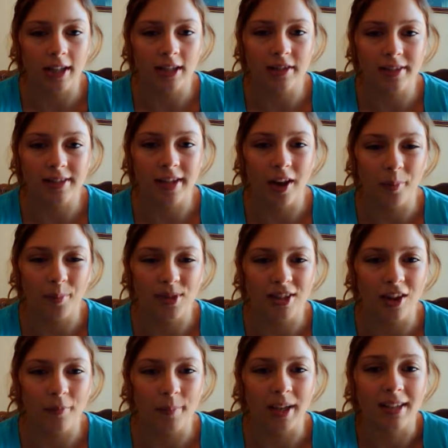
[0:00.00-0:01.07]
like just to help
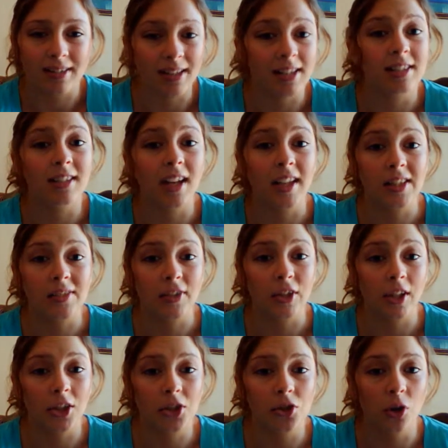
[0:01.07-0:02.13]
yourself because it does feel
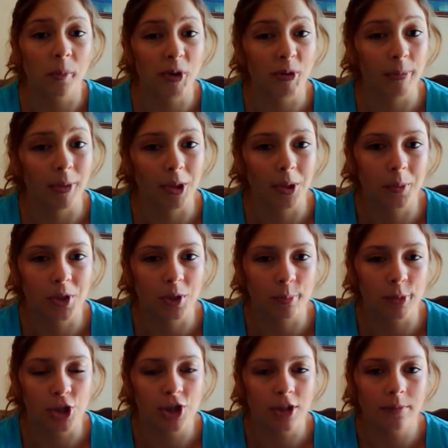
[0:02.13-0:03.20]
like so much better when you're
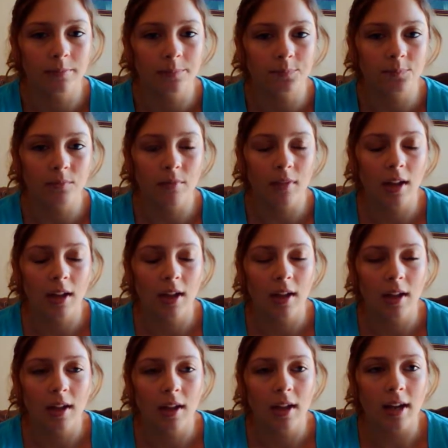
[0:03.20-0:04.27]
pushing.
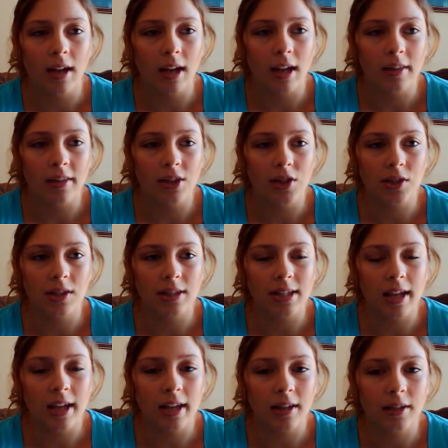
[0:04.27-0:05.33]
And then she was
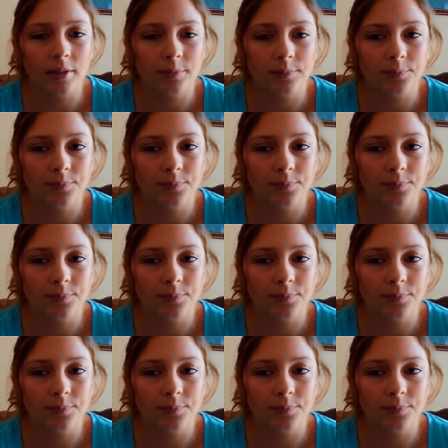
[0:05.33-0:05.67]
like,